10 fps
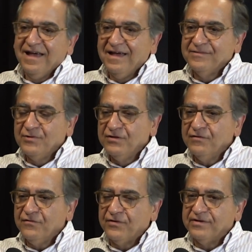and we
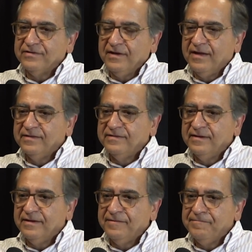look for it. And
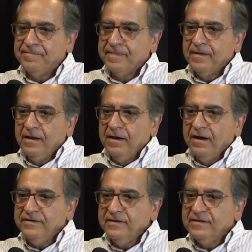um,
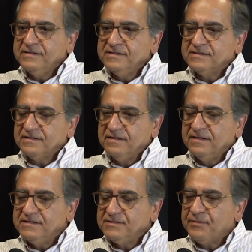I think this is
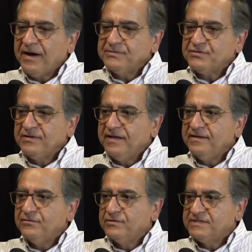this is perhaps
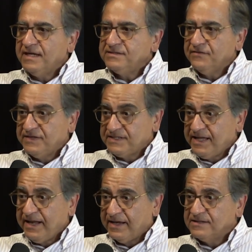related to the sense of
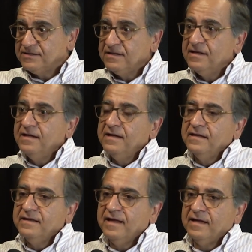aesthetics
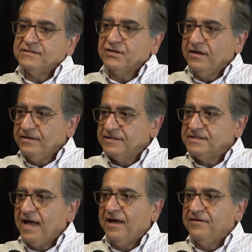that
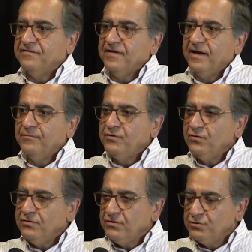scientists have, and we
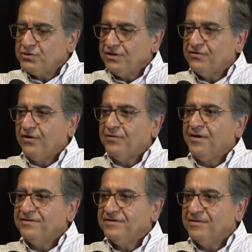don't usually talk
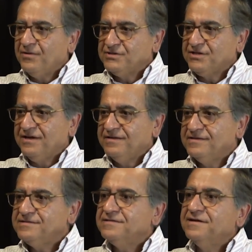about it among
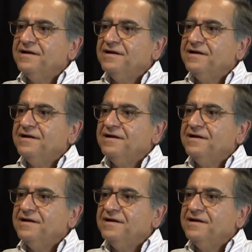scientists.